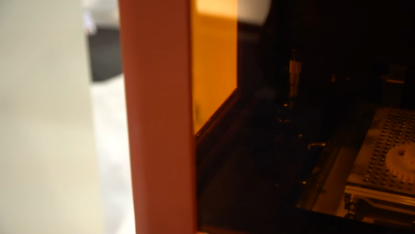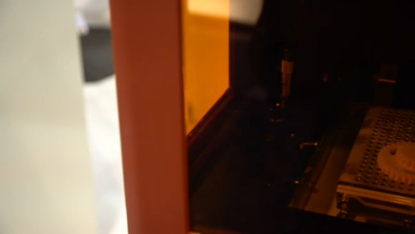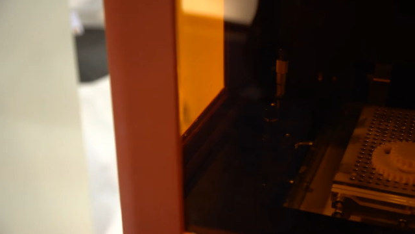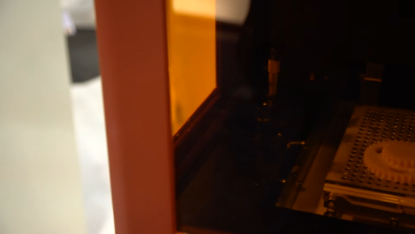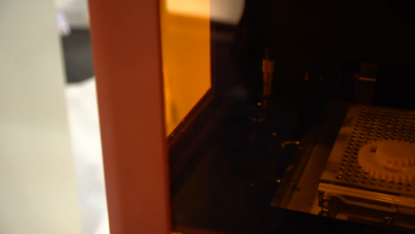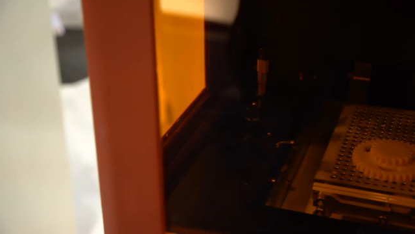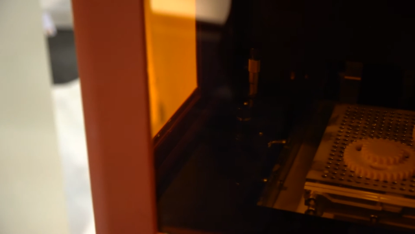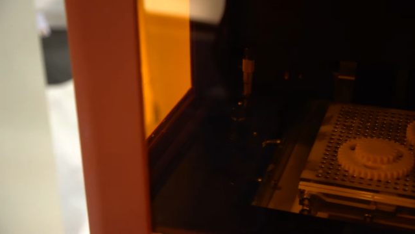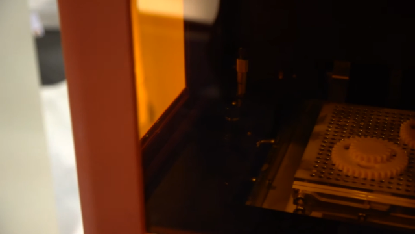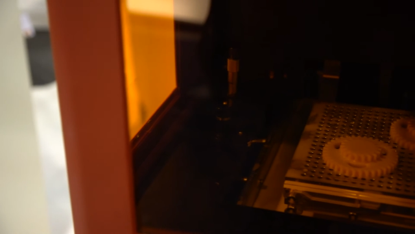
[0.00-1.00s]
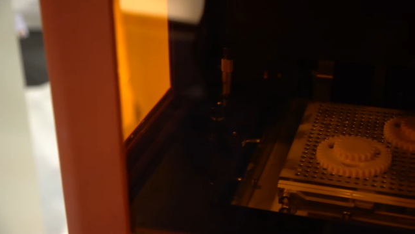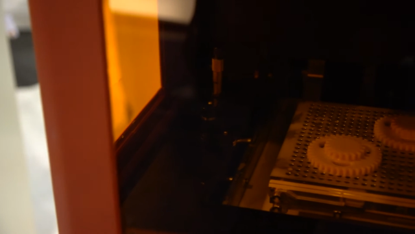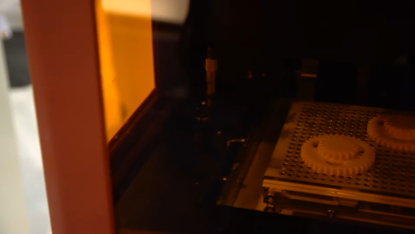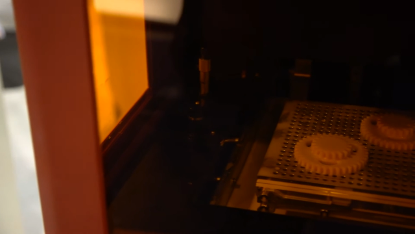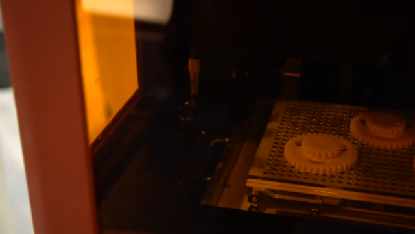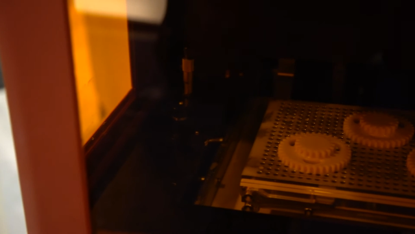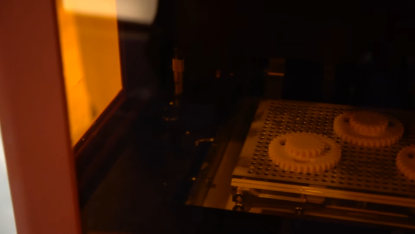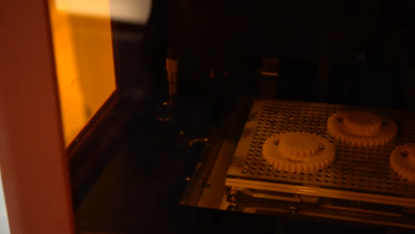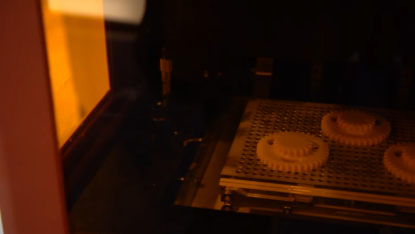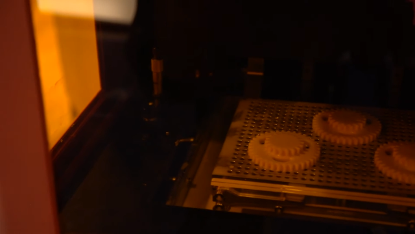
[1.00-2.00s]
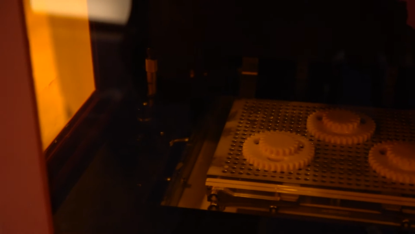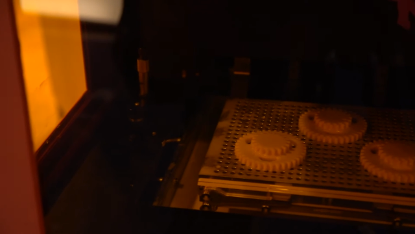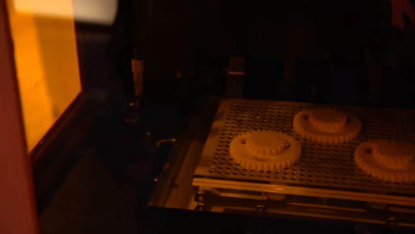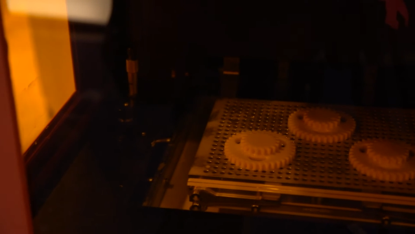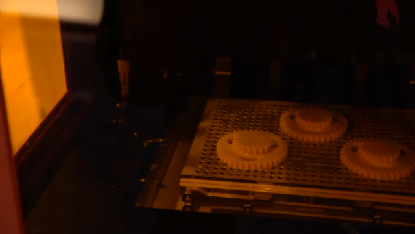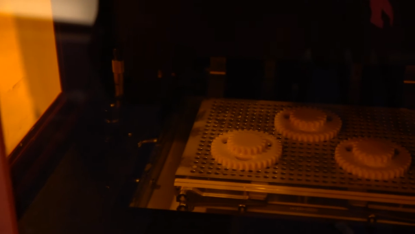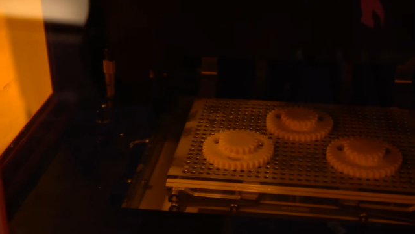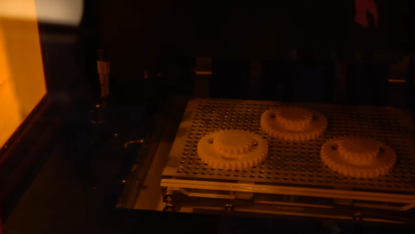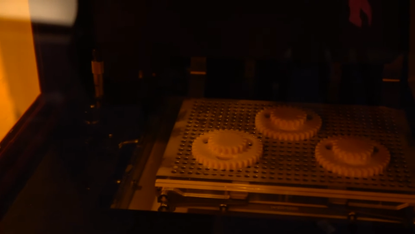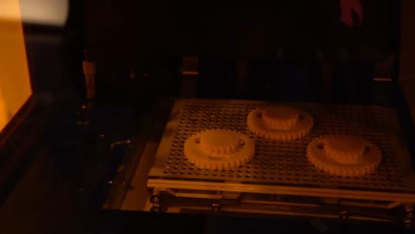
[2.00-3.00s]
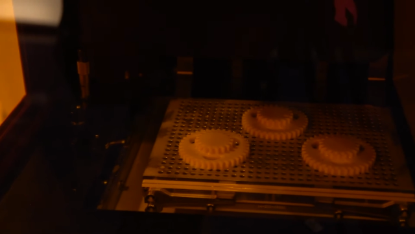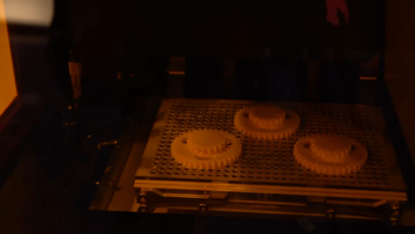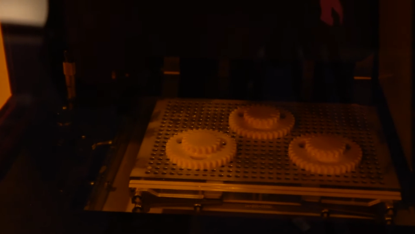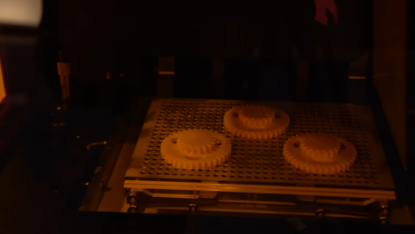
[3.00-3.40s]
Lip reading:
(no speaker visible)